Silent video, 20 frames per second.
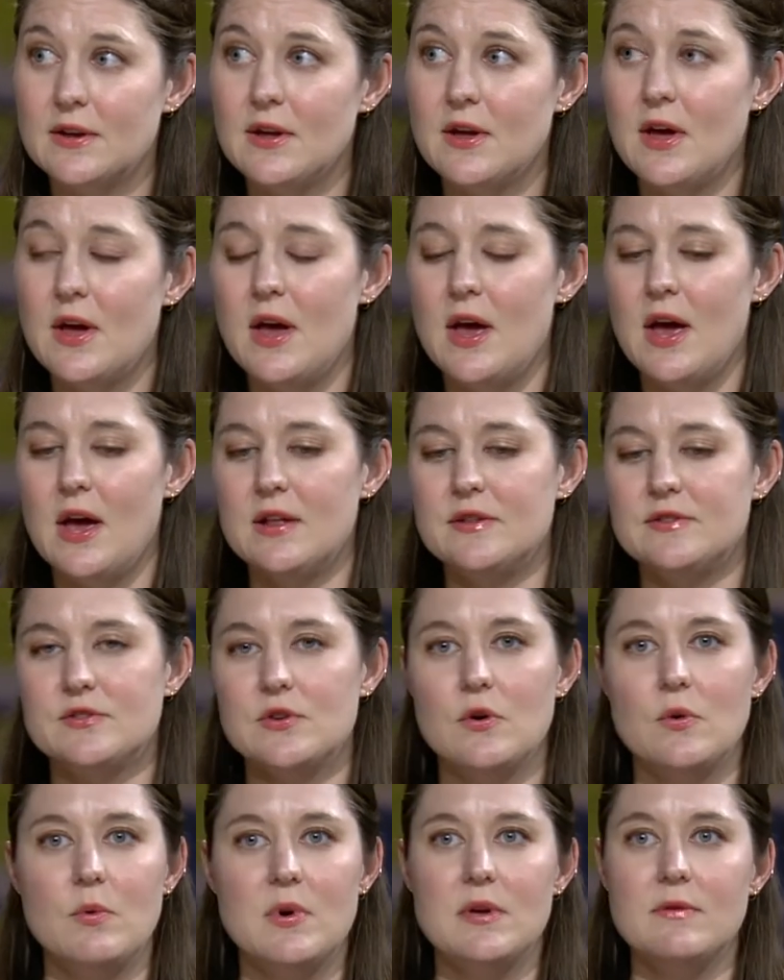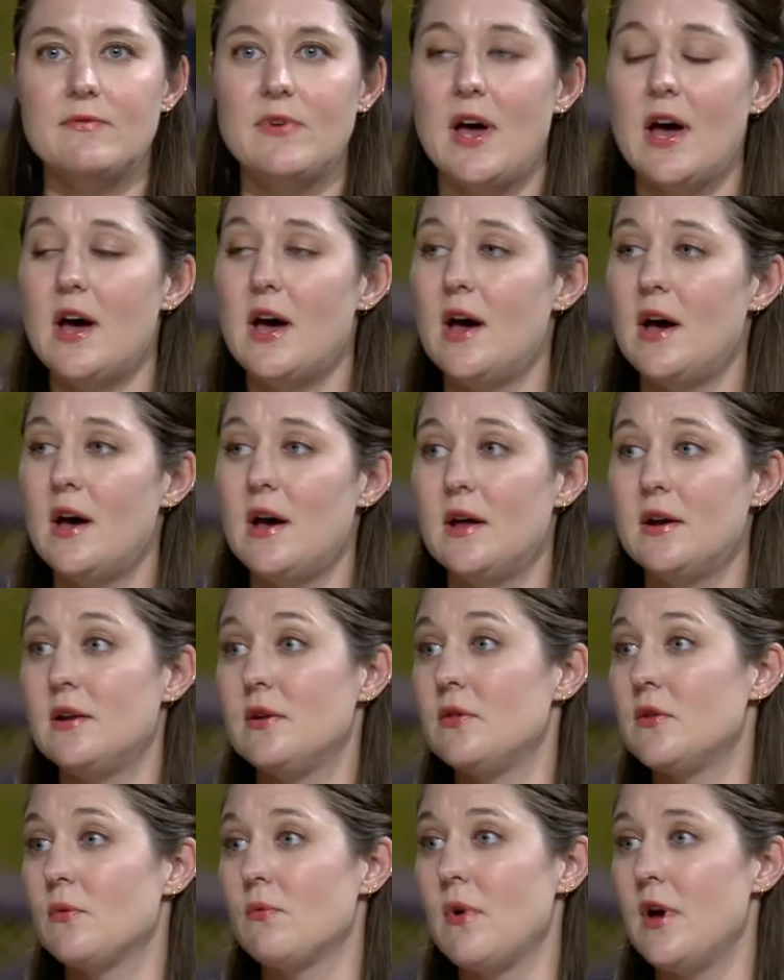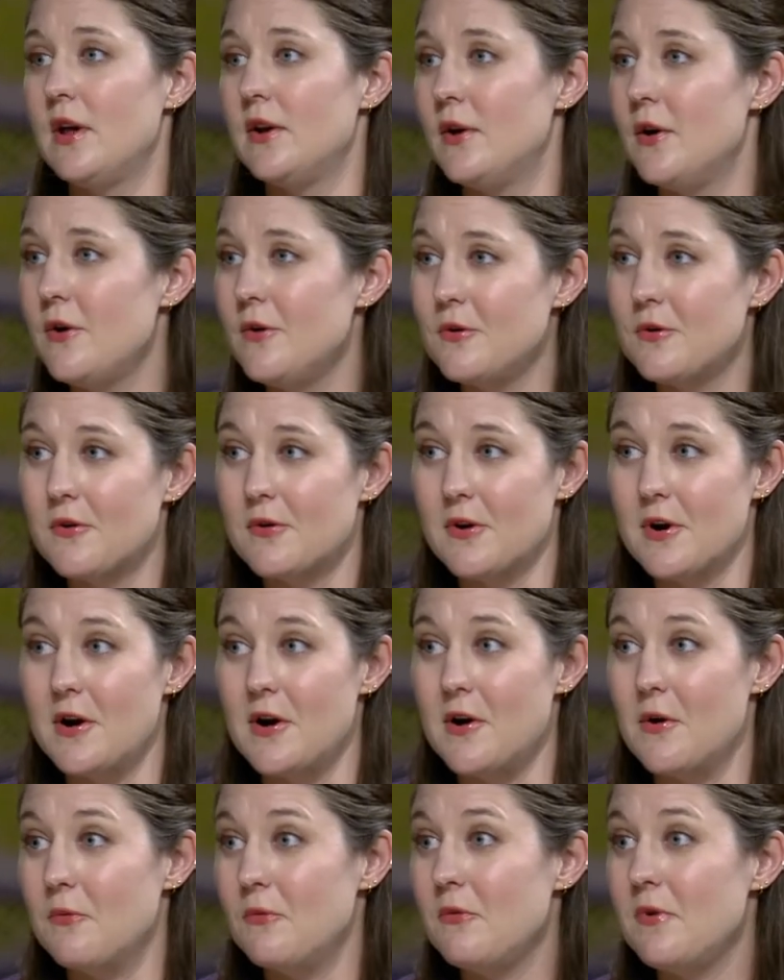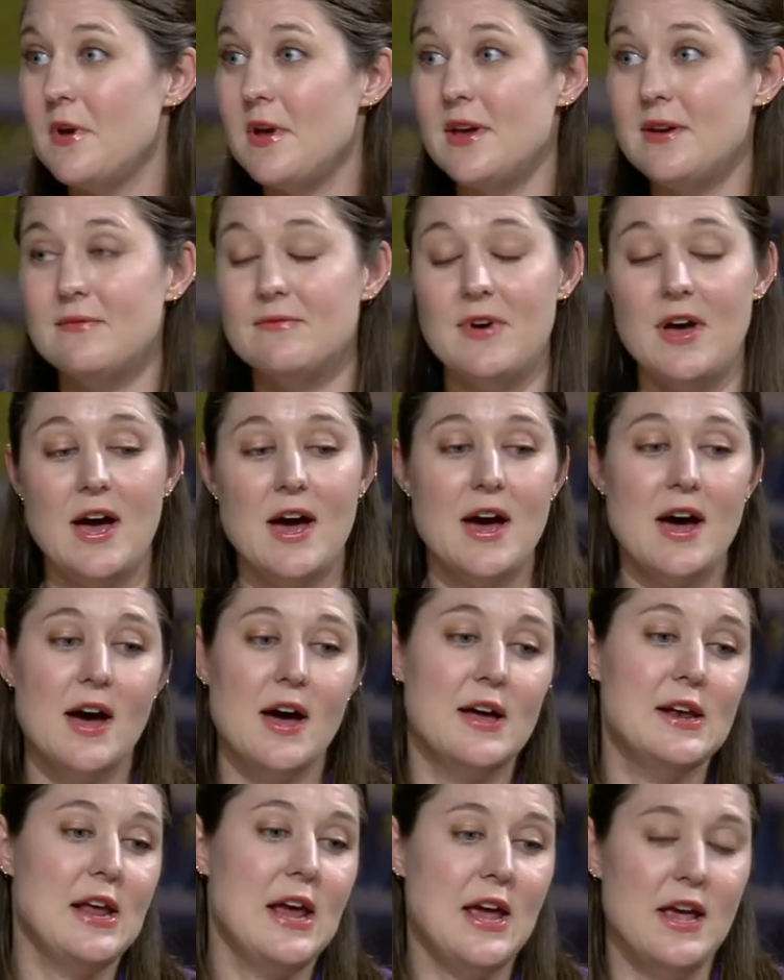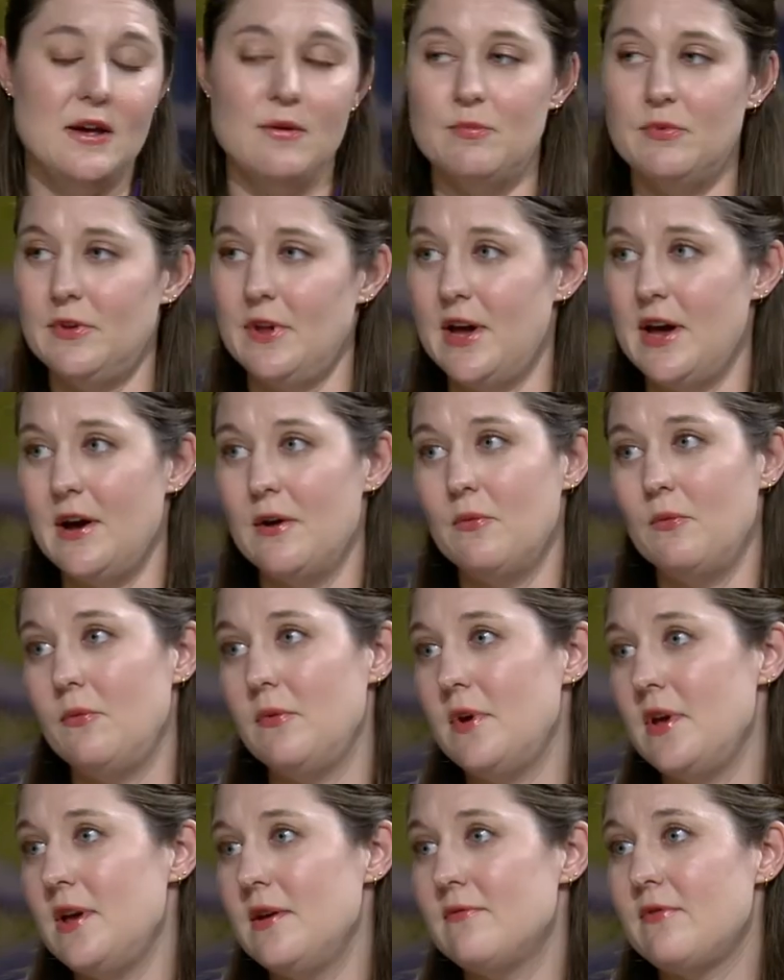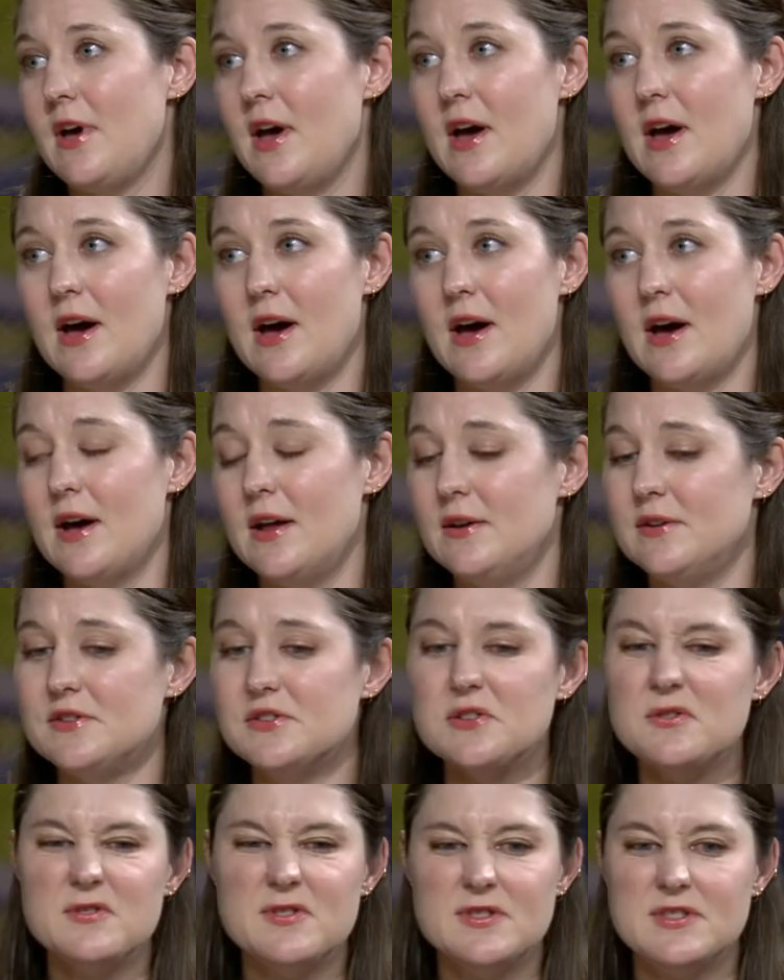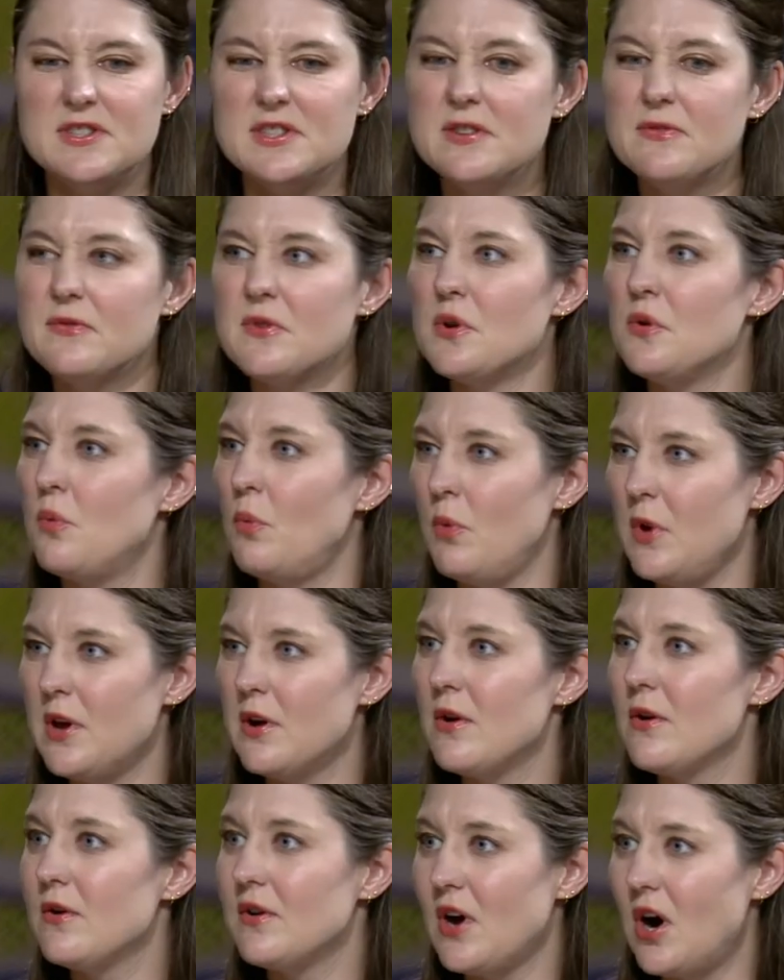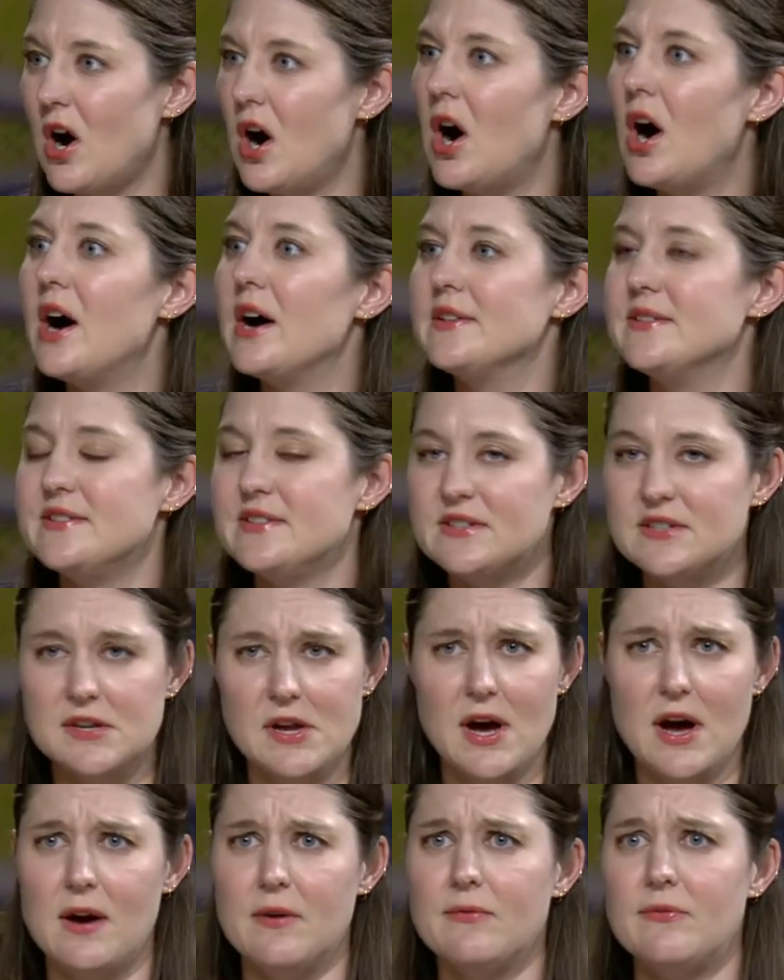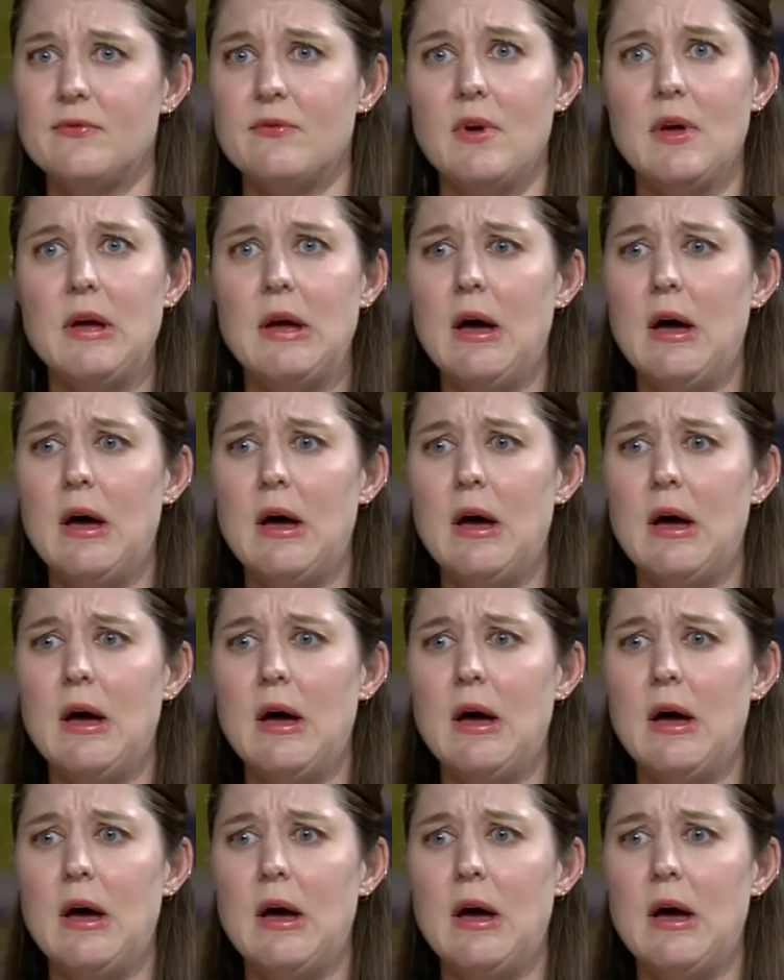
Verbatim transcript: Right. And so we've had the red okra, we've had eggplant, we've had just different weird, odd stuff.